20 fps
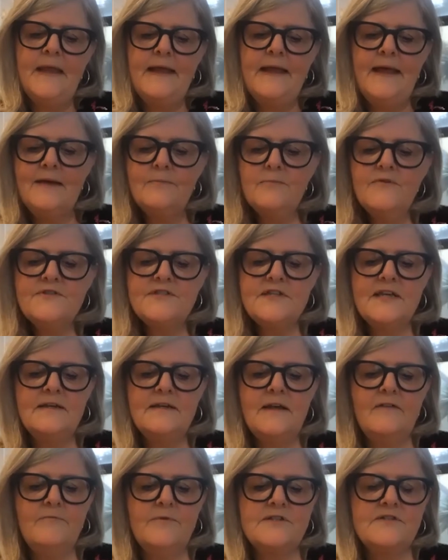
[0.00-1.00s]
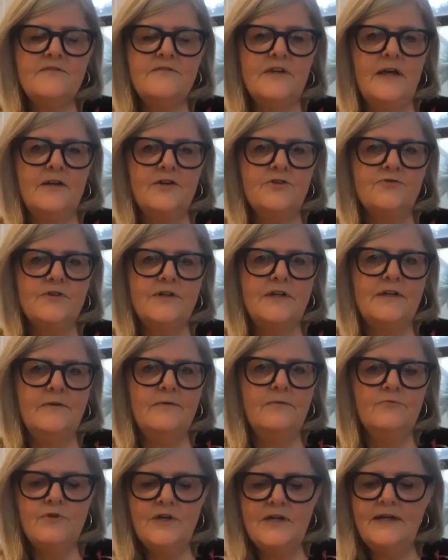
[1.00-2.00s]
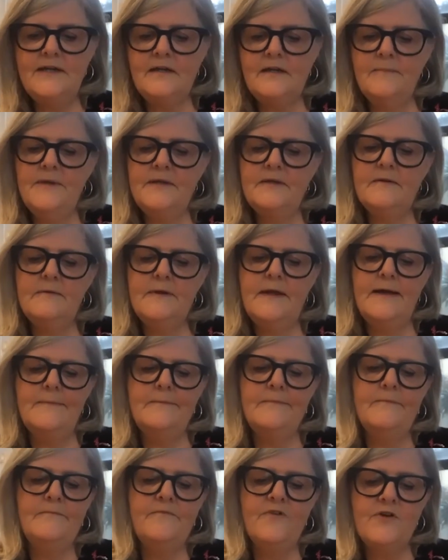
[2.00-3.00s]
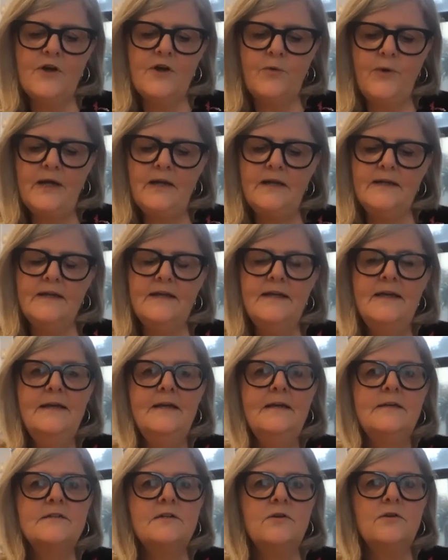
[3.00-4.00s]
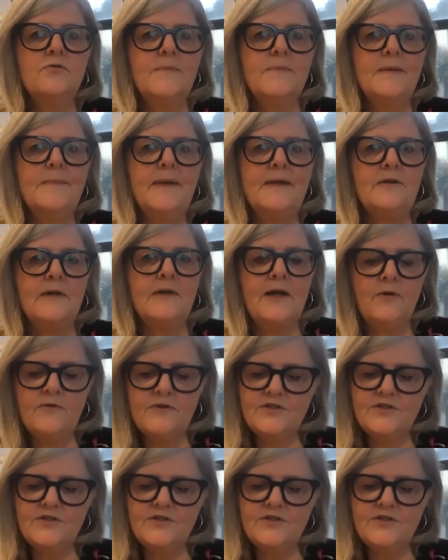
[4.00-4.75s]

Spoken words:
And we've seen governments of the country really commit very quickly to looming mental health